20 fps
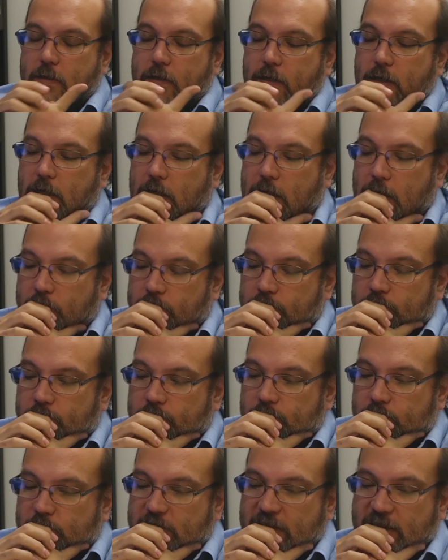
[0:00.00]
Um,
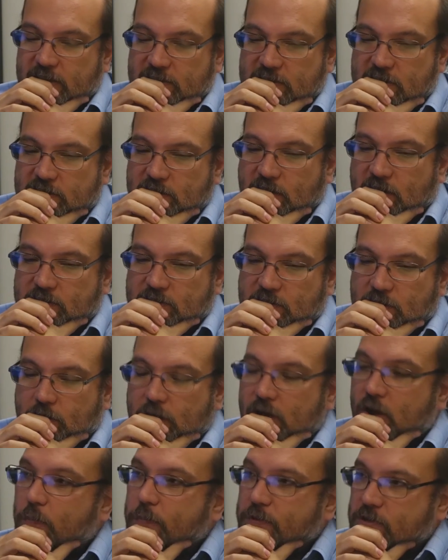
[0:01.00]
because it's also
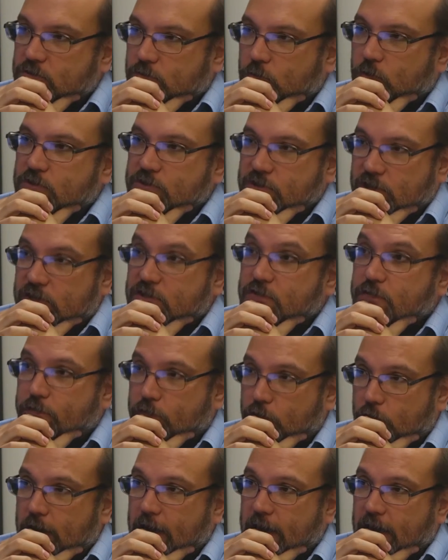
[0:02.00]
open source and it's
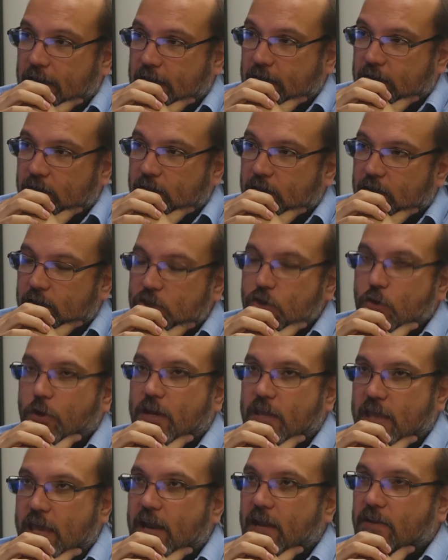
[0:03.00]
free, you
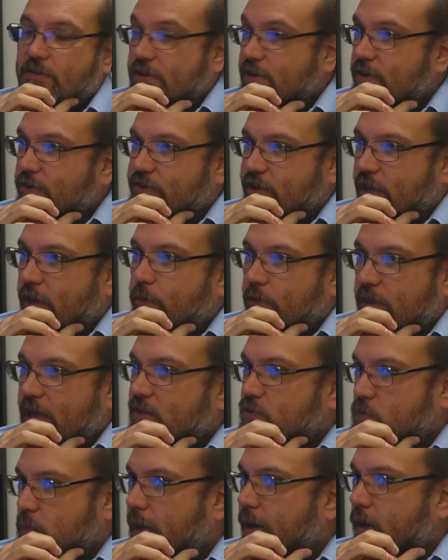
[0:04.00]
can get into using it
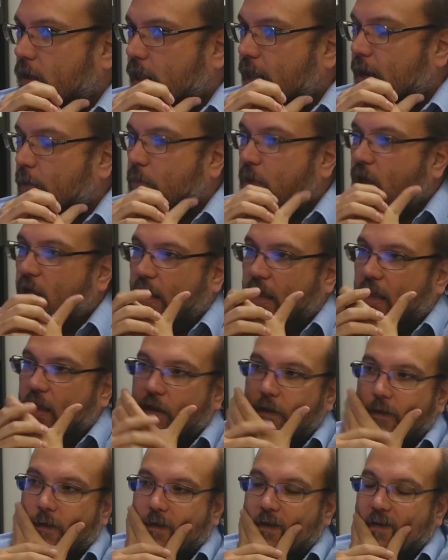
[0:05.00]
without spending a lot of money.
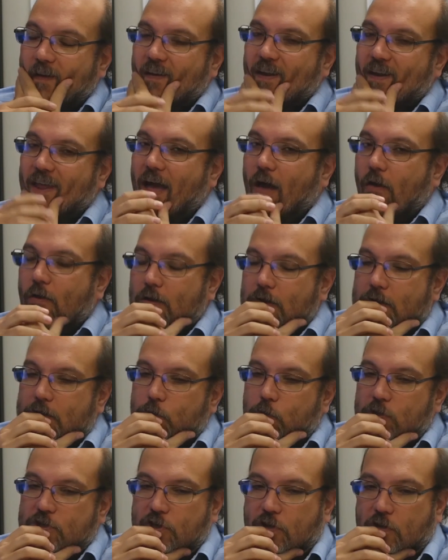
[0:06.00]
Now,
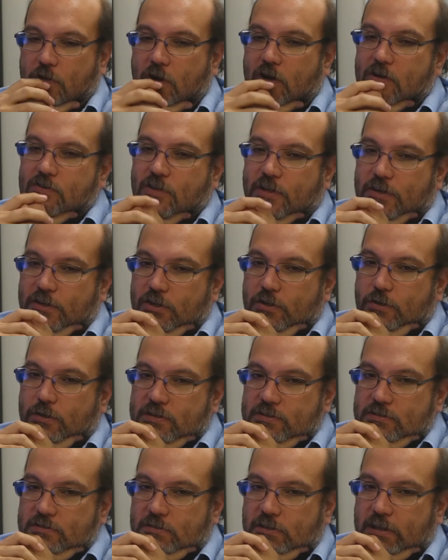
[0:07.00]
what you can largely do
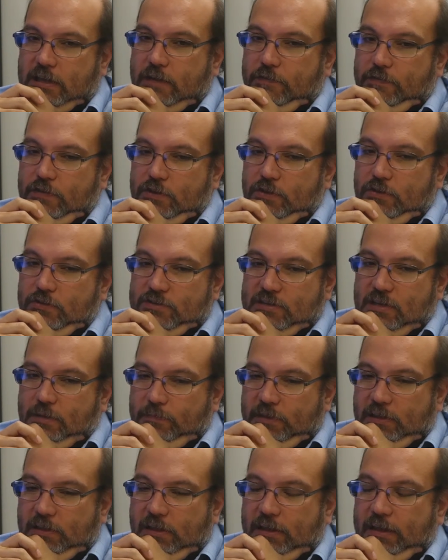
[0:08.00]
is, like, if you use
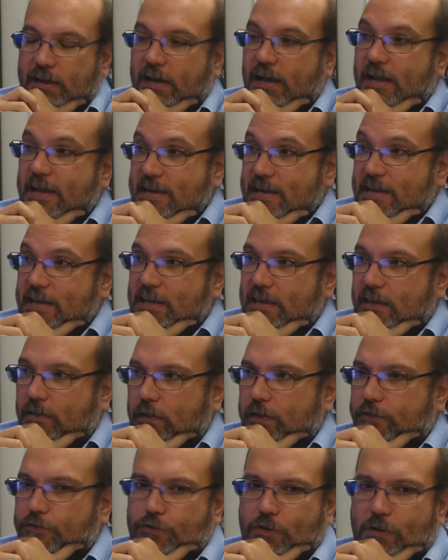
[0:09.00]
something like an ID,
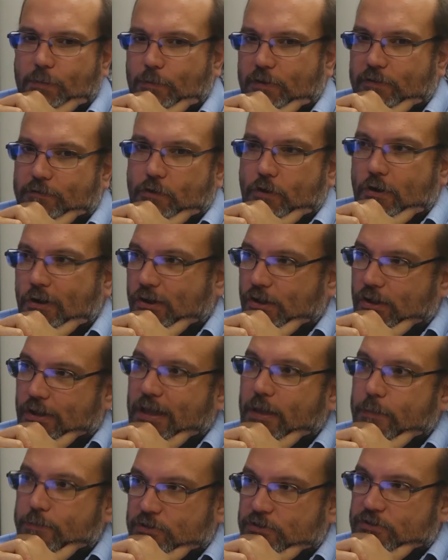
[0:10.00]
like Dreamweaver or
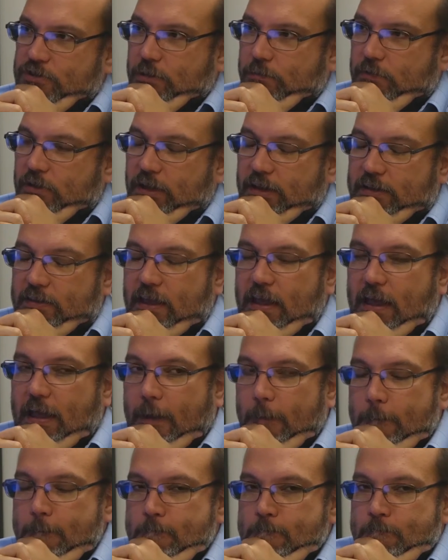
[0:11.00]
Eclipse or something like
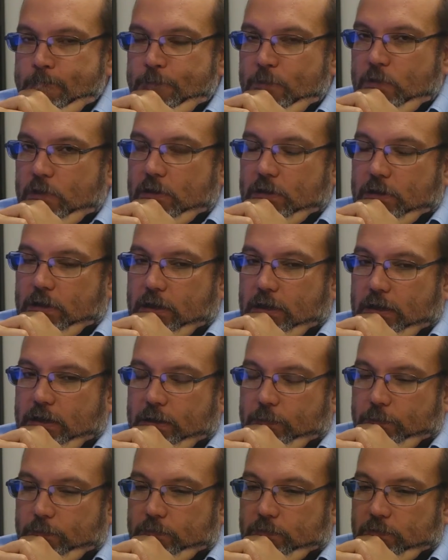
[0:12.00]
that,
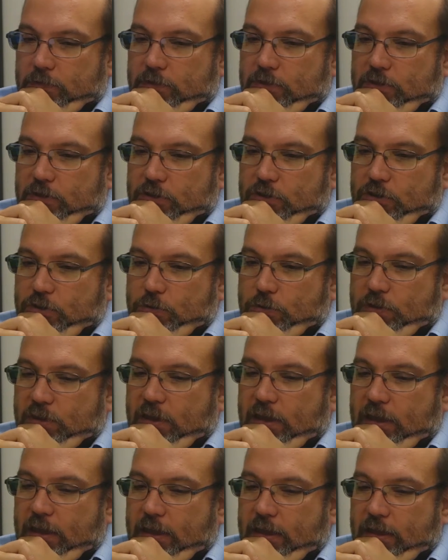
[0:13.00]
um, you
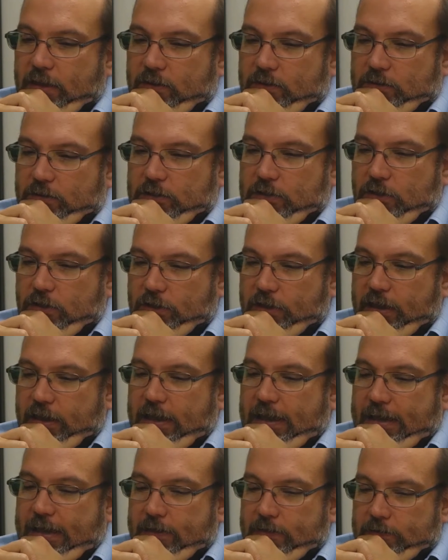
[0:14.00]
can look
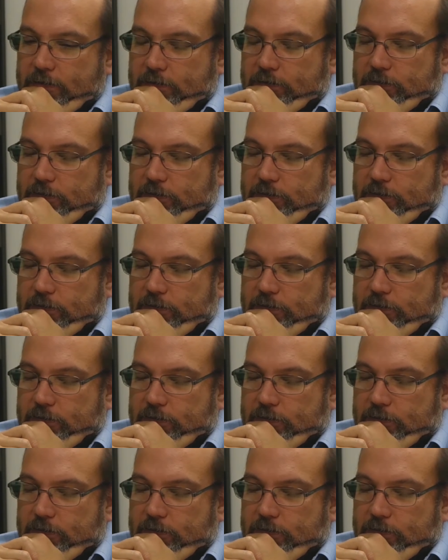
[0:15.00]
at